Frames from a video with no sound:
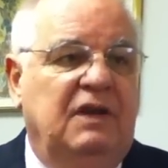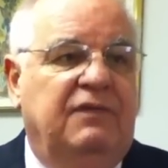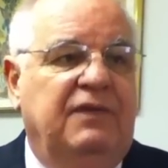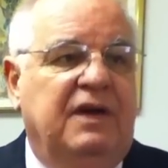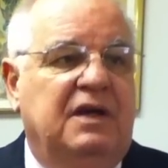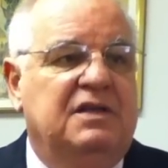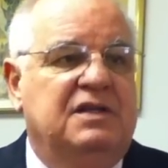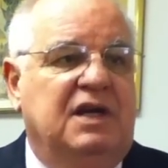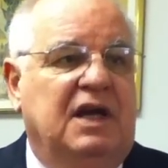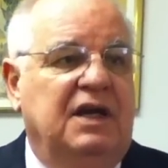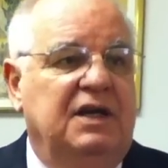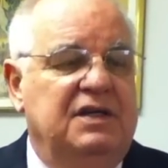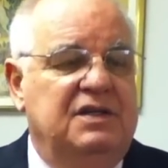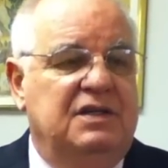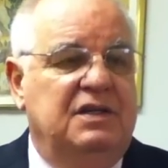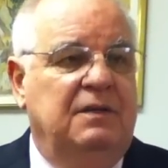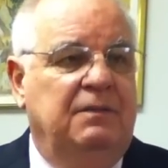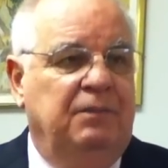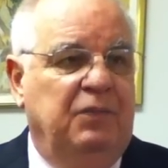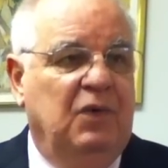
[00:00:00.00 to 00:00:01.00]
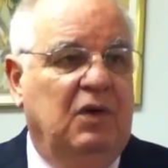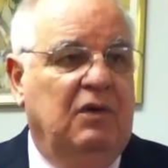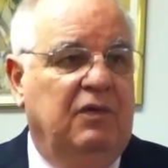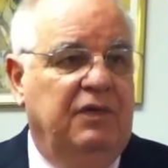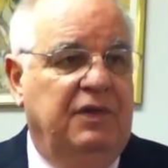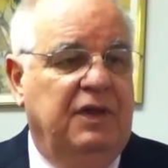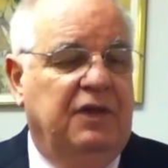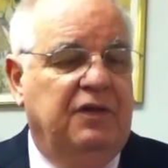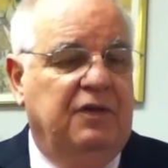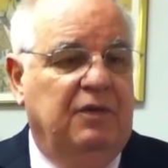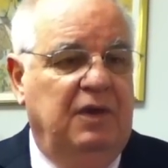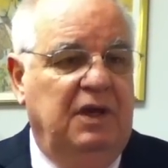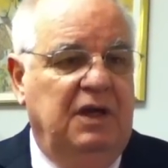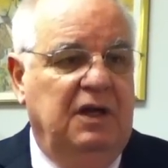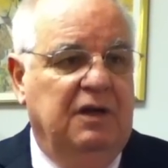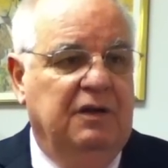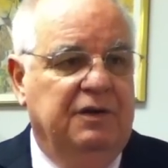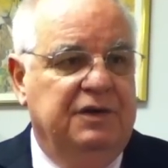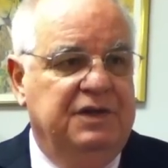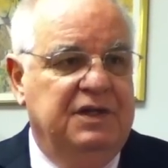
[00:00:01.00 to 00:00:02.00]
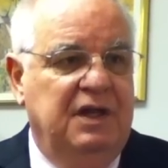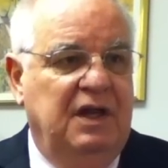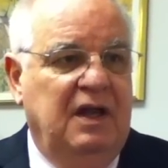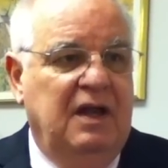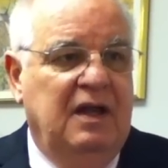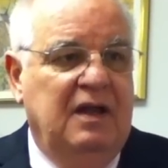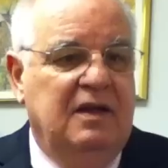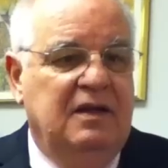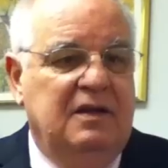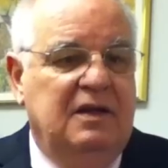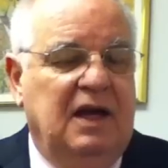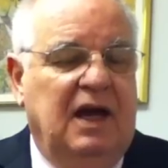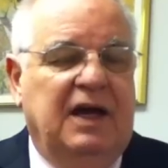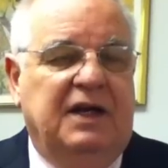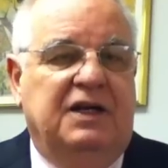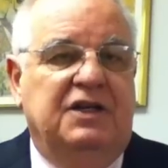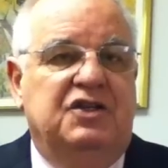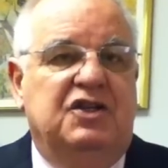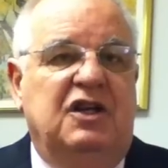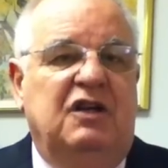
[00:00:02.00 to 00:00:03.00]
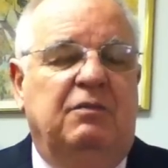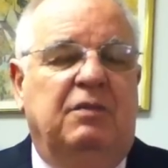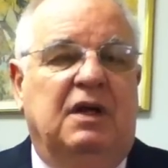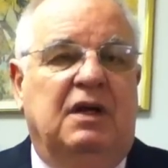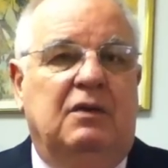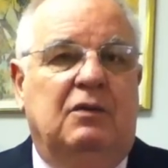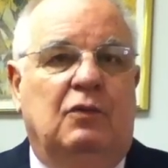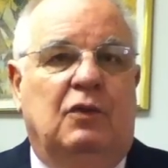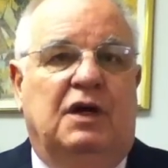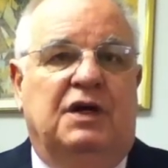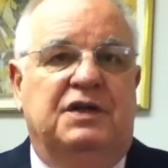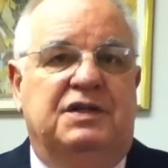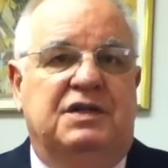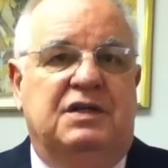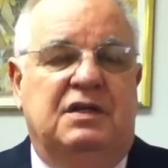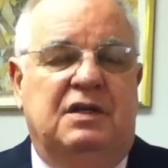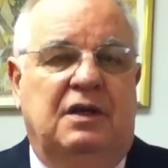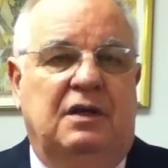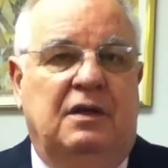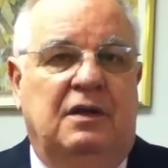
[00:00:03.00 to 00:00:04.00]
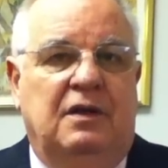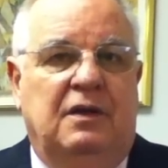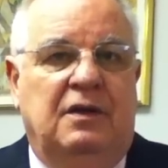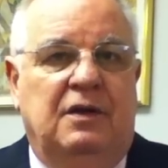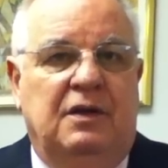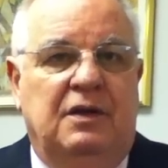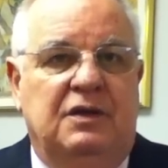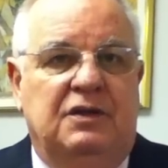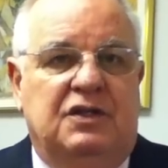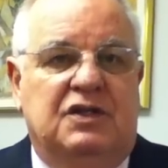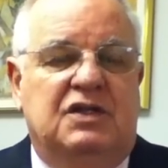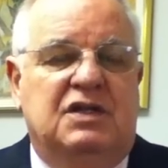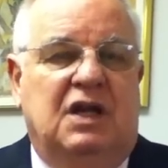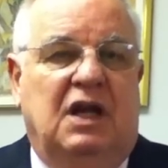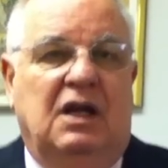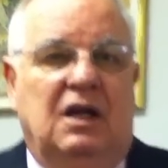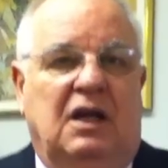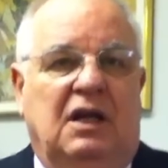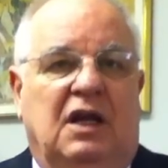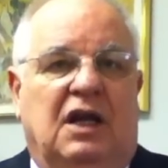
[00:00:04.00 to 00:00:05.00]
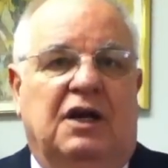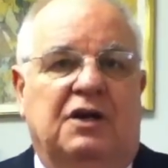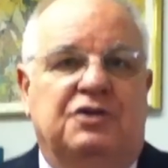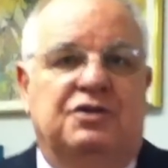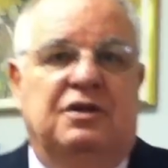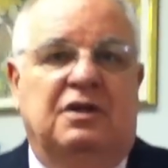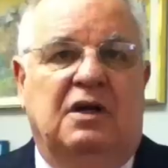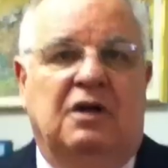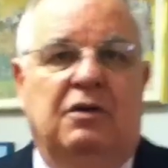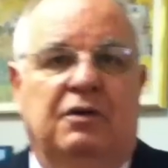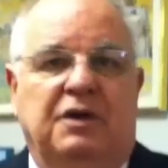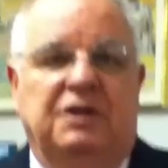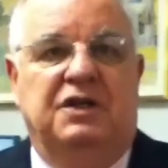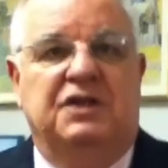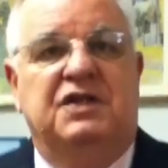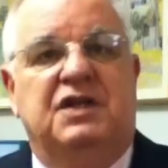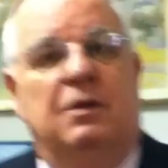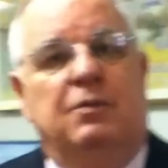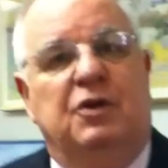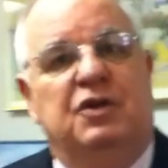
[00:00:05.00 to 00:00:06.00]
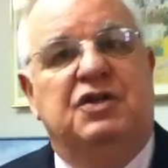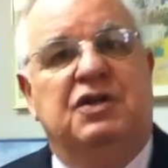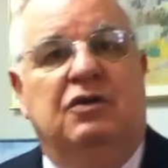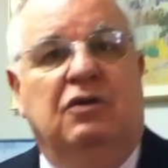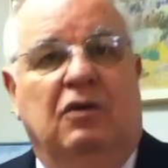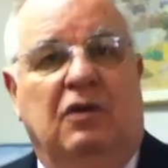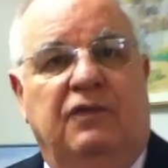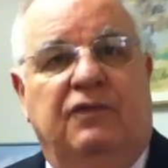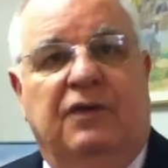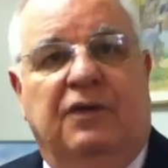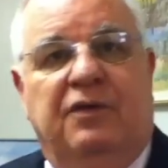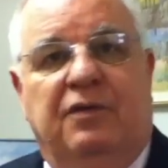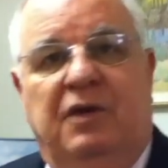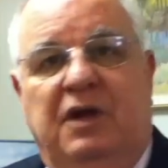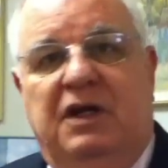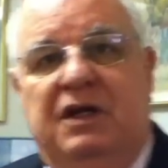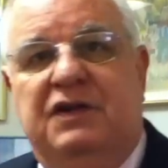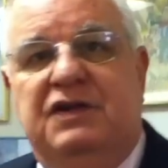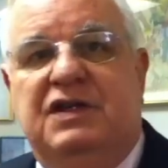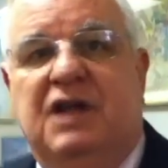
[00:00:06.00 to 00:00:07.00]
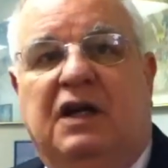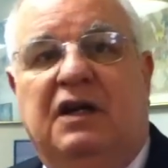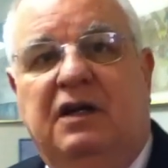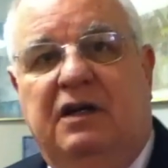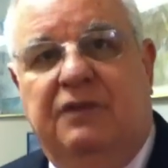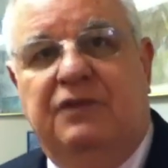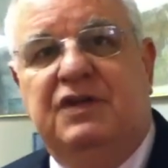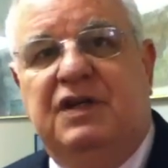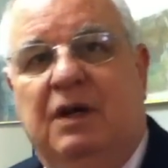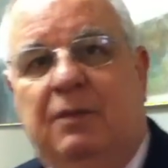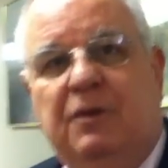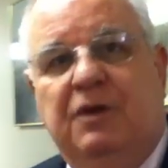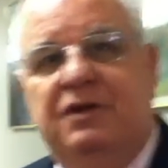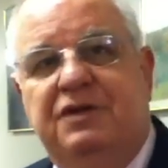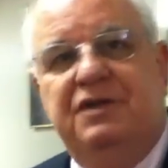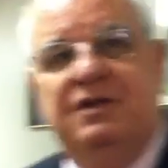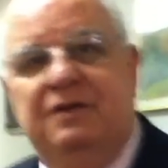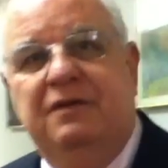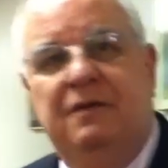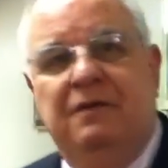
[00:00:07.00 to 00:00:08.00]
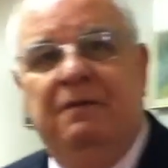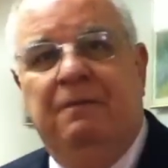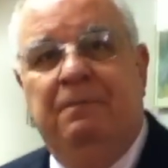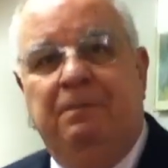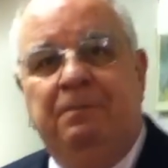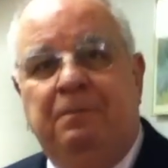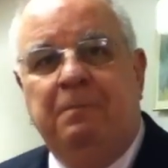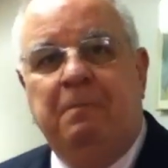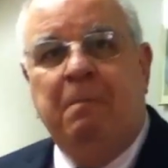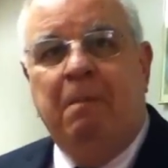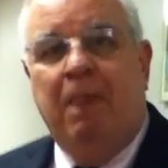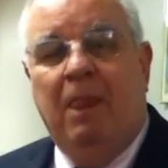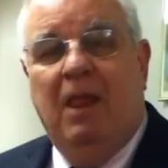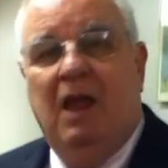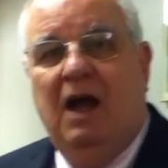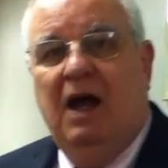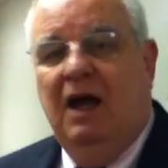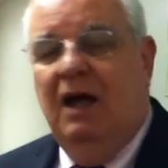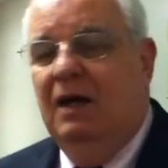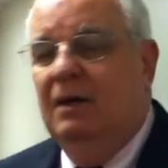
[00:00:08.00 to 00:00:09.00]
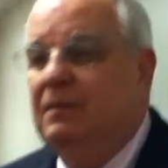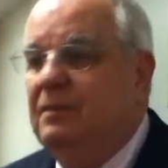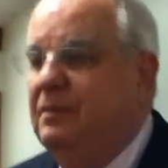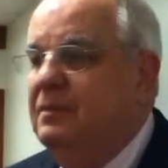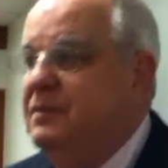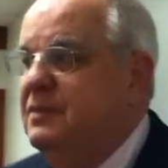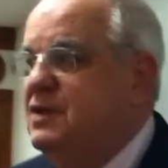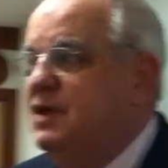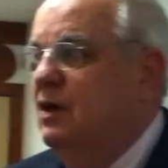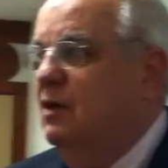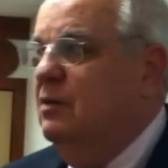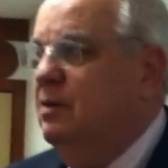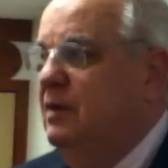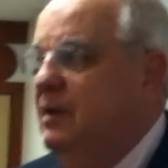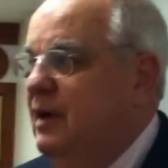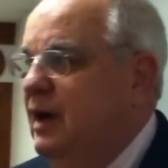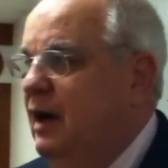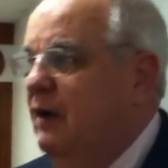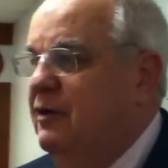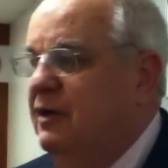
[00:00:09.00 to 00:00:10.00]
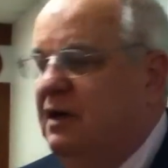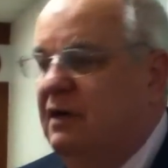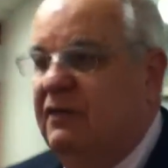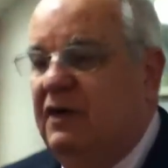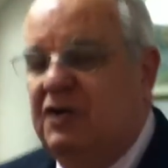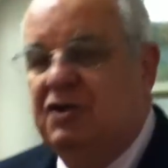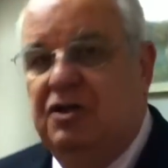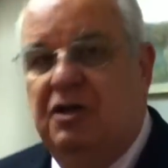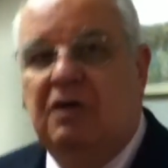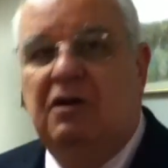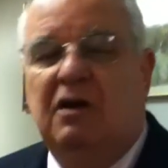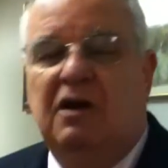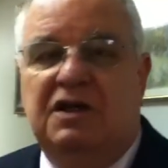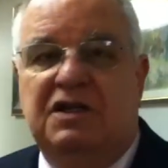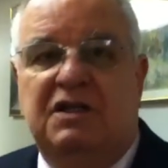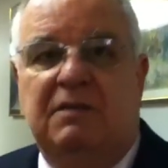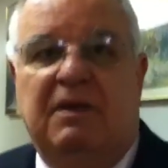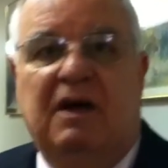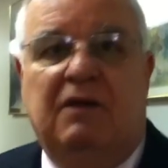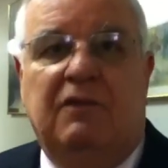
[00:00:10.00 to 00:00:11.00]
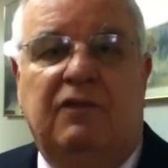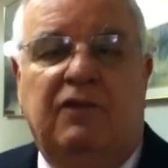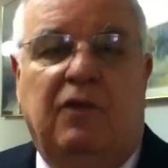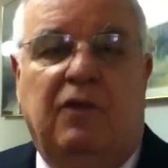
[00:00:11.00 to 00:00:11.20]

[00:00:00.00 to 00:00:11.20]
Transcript: the effect size over the three years on achievement was just slightly larger than going to summer school for three consecutive summers. Um, so our intervention cost about